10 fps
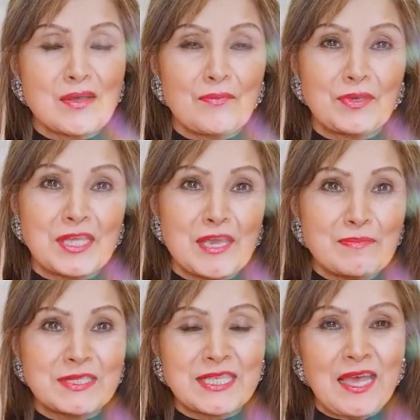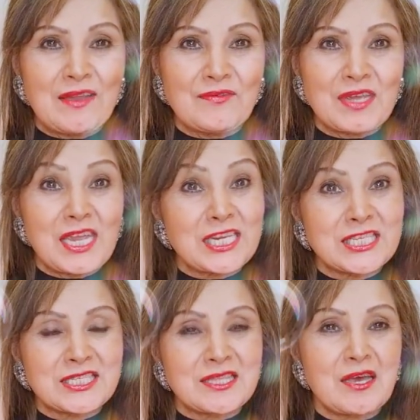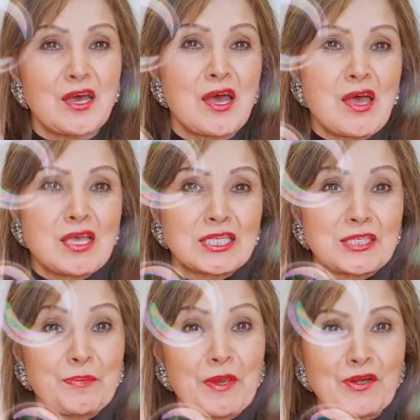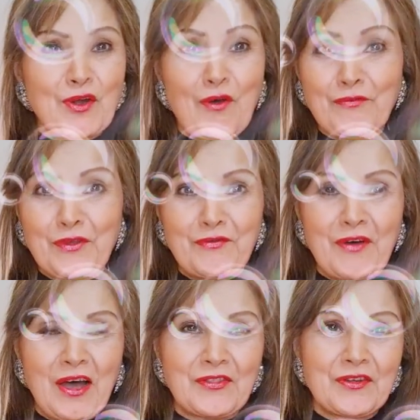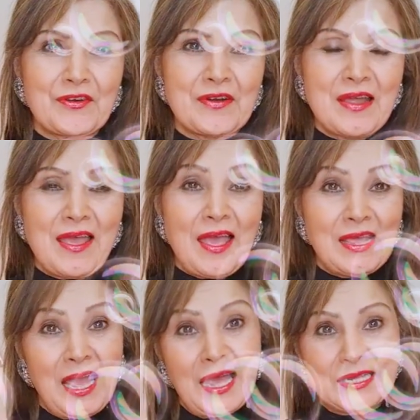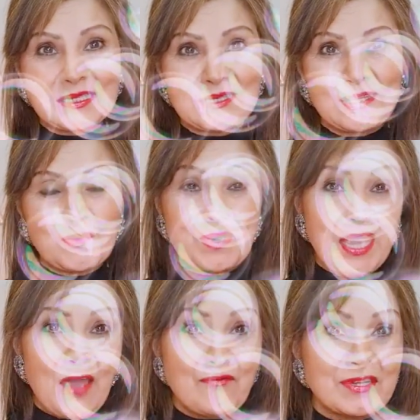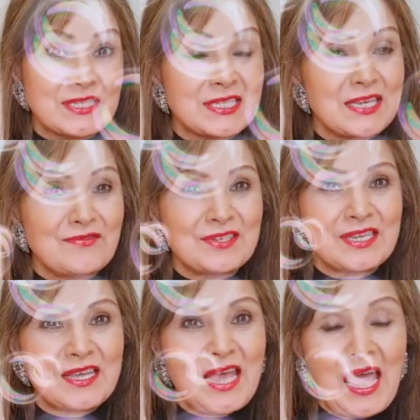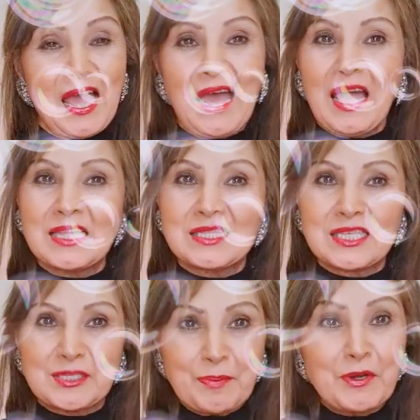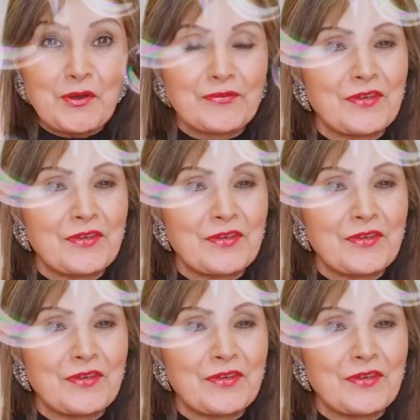with himself. It is the Spirit of the Father. And we have received the Spirit of